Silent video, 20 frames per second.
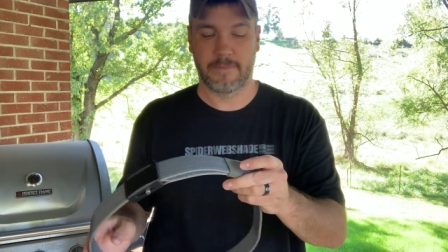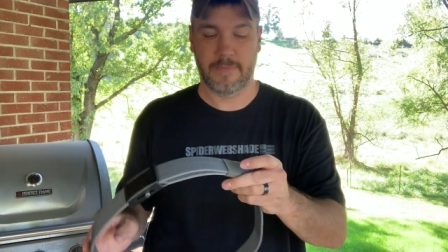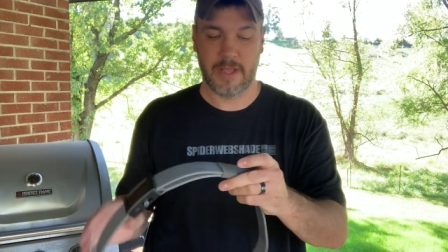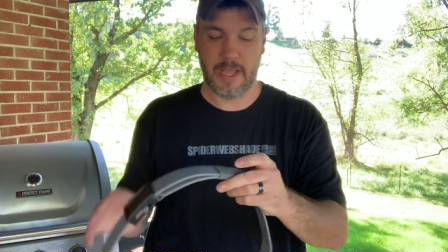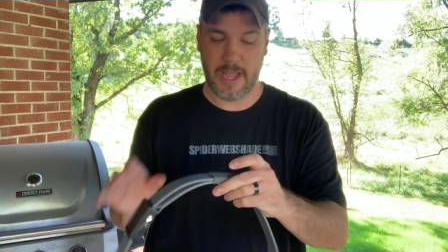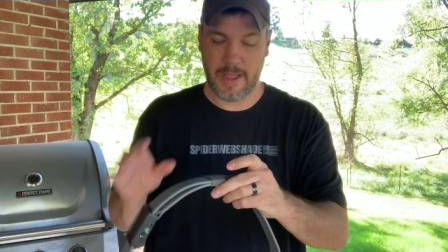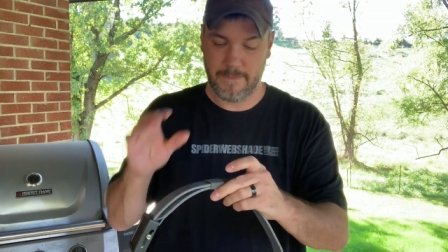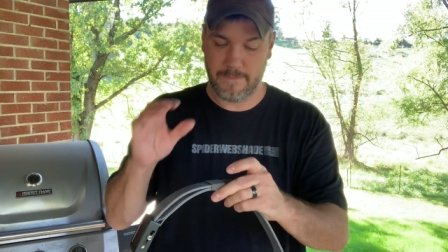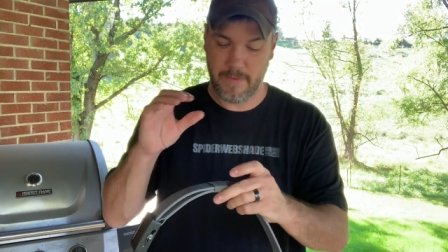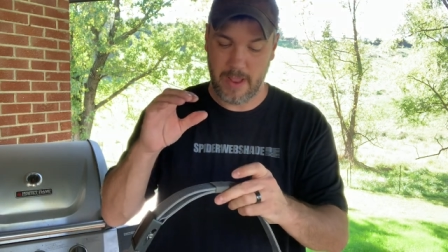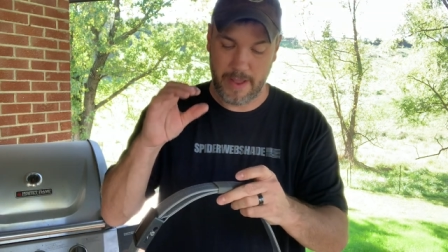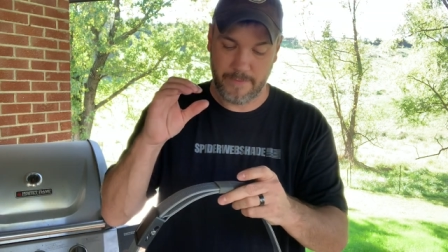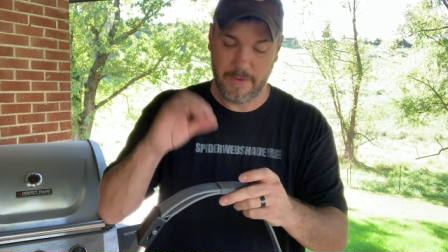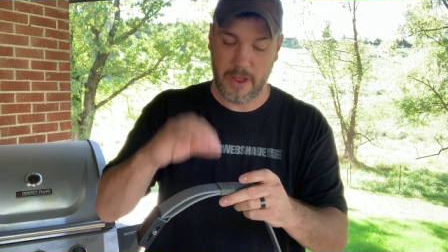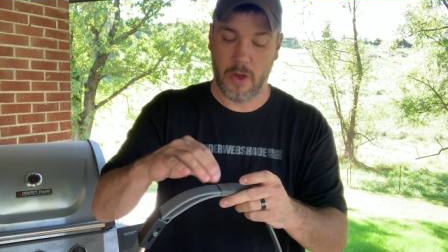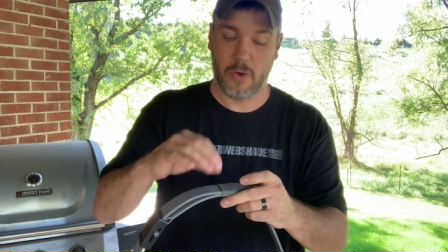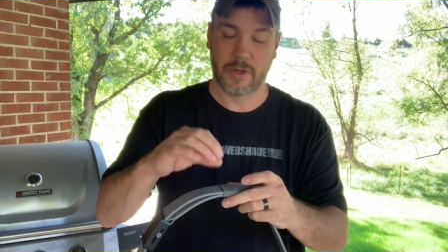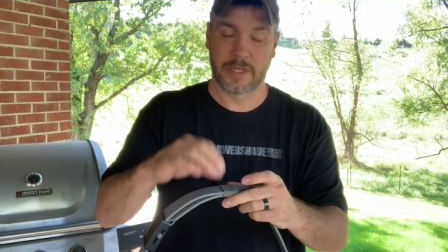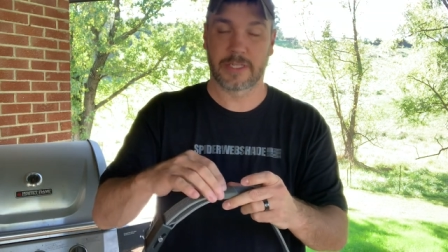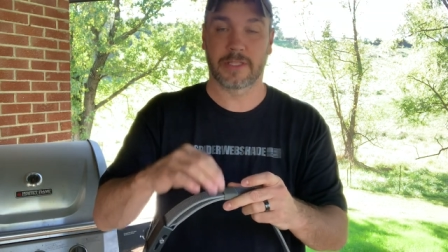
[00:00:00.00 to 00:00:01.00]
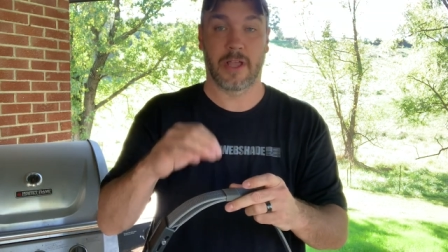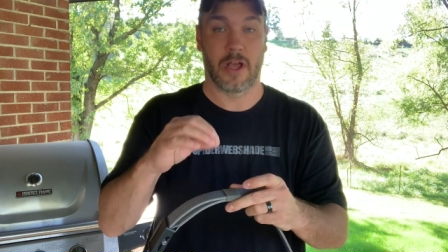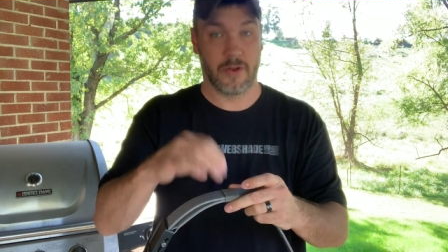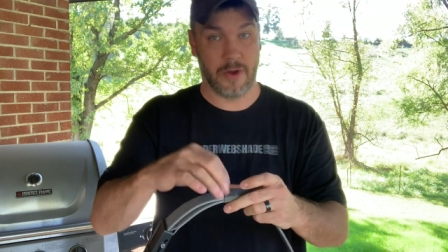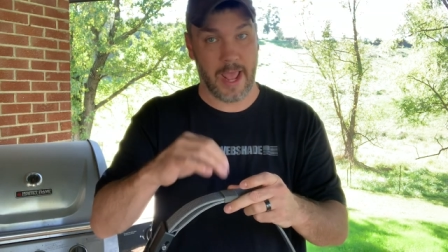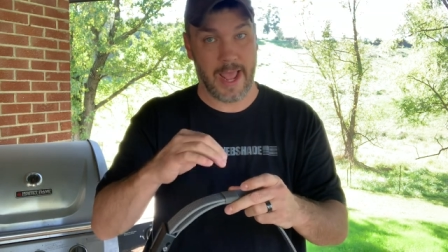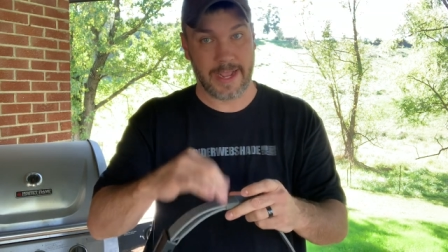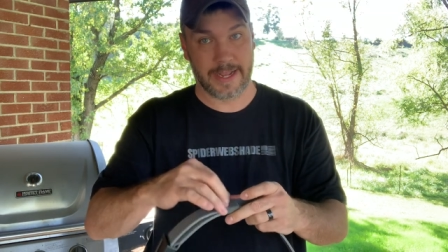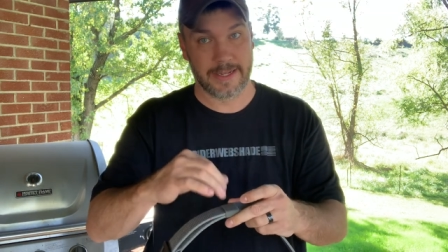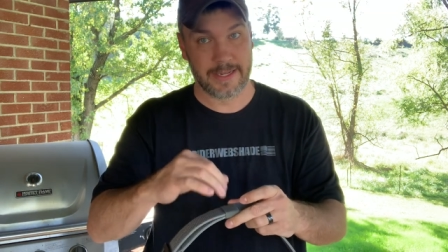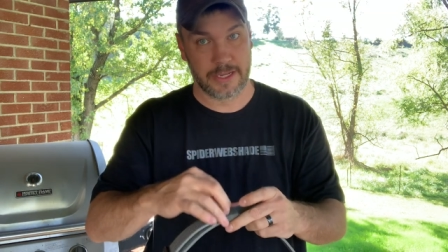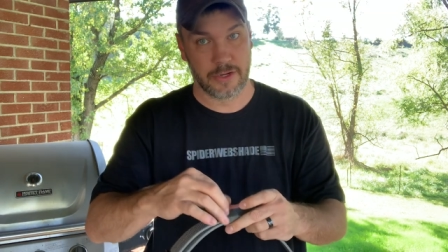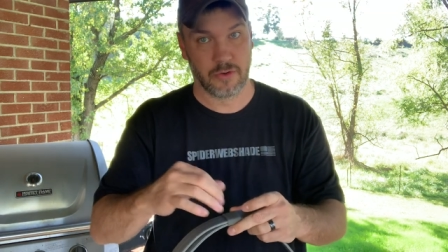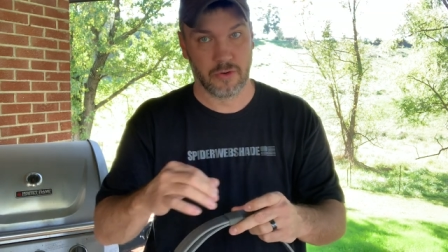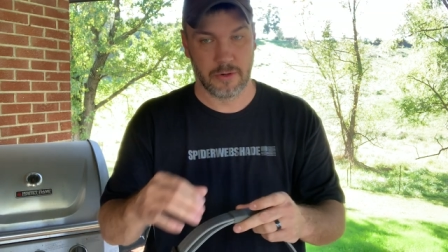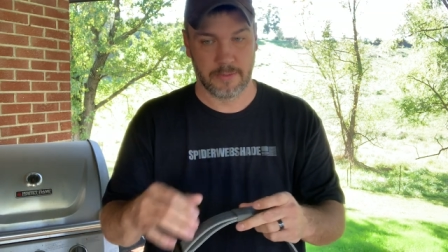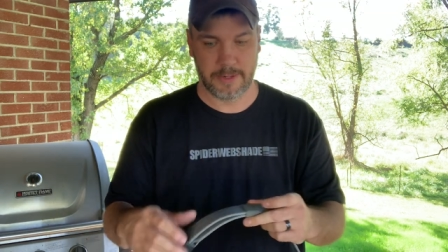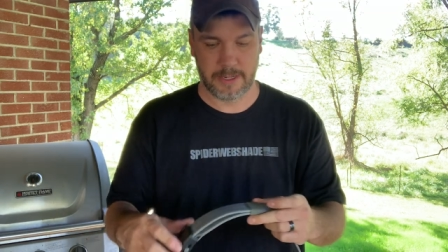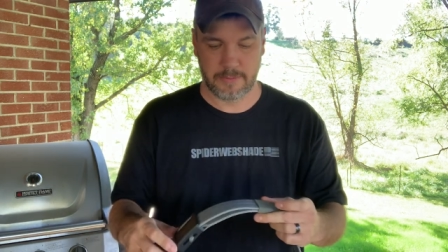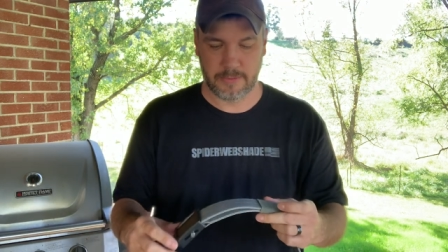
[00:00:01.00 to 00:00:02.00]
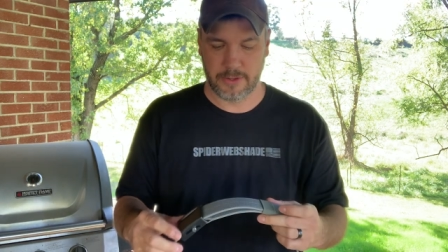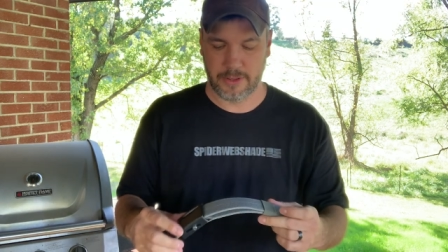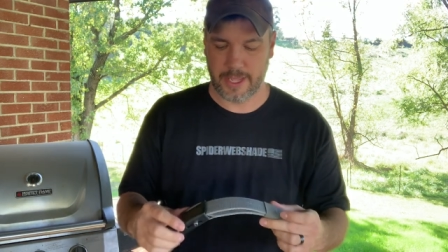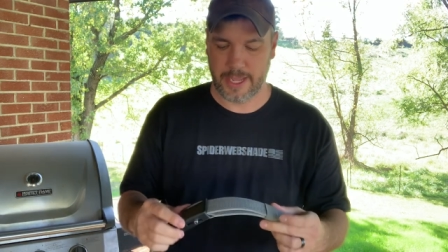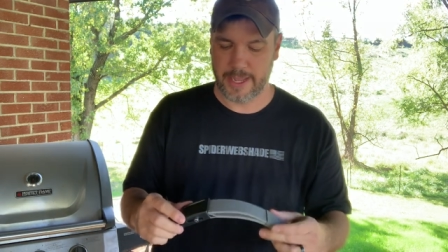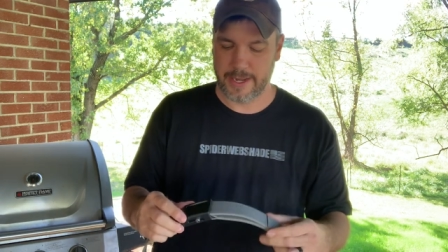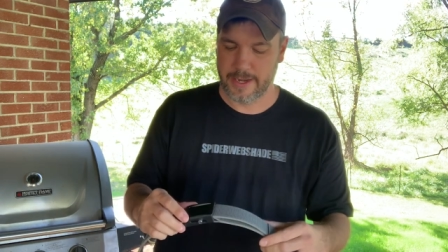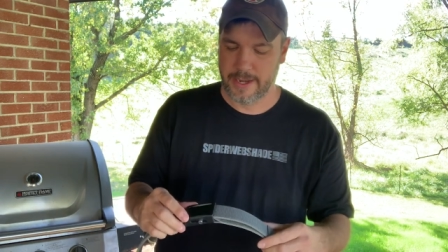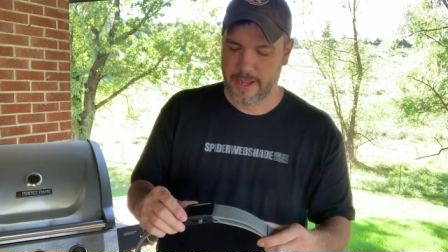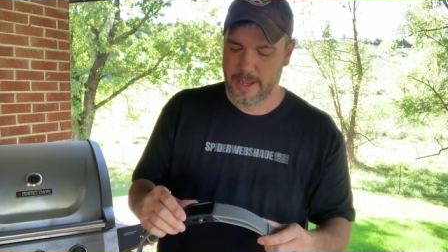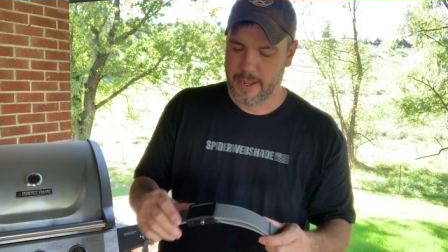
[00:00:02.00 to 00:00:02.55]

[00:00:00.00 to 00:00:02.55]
I've, I've always thought I need to remember that.